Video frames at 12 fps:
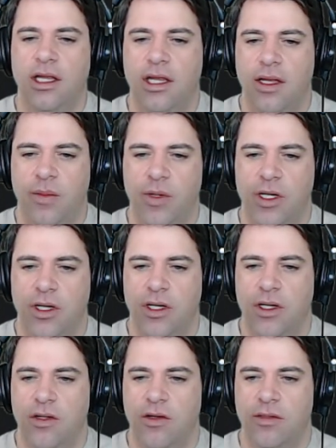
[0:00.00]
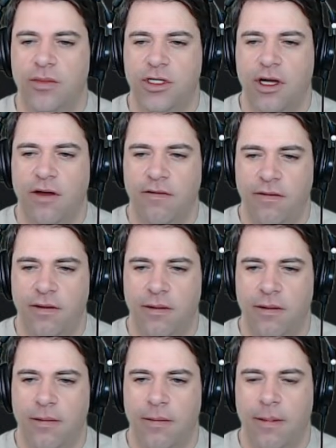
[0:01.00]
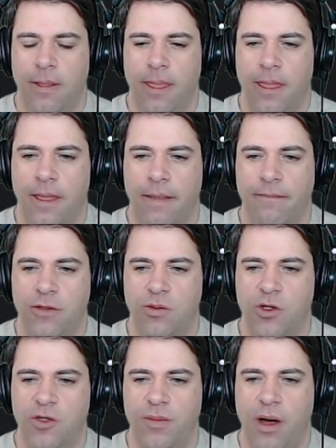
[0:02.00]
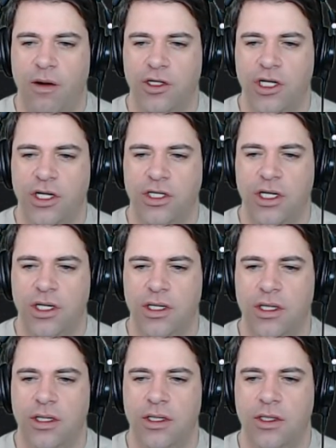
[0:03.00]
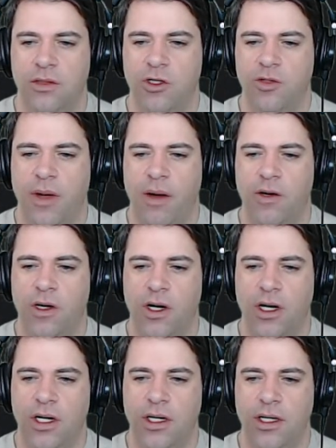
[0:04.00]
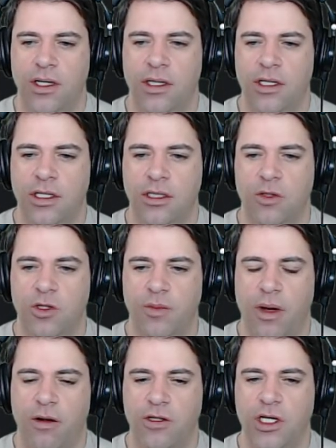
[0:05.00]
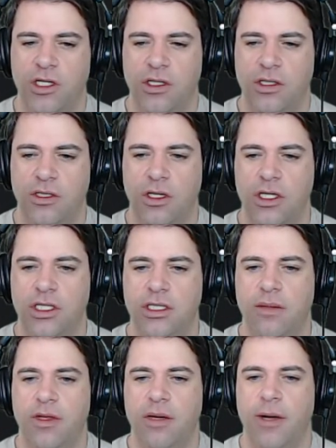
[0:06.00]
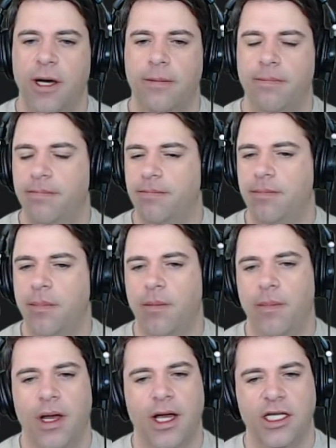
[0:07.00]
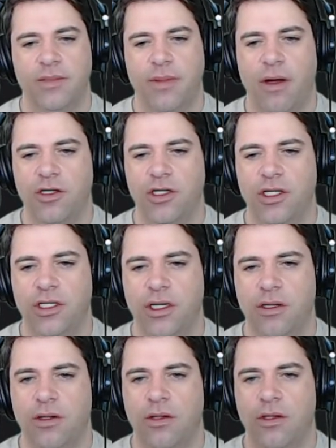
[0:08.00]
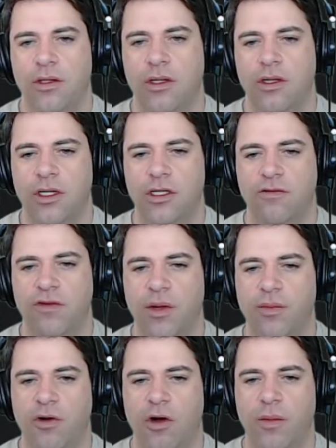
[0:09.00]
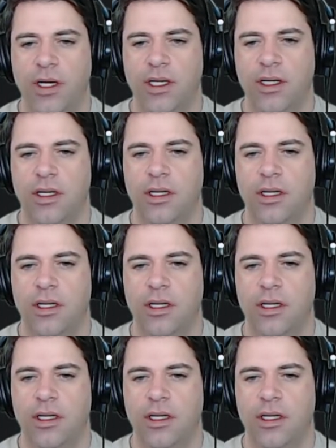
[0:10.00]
then we do some stuff. Switch power changing, switch power on, switch power changing. So this is something about, I guess, power changing. This is reprobing,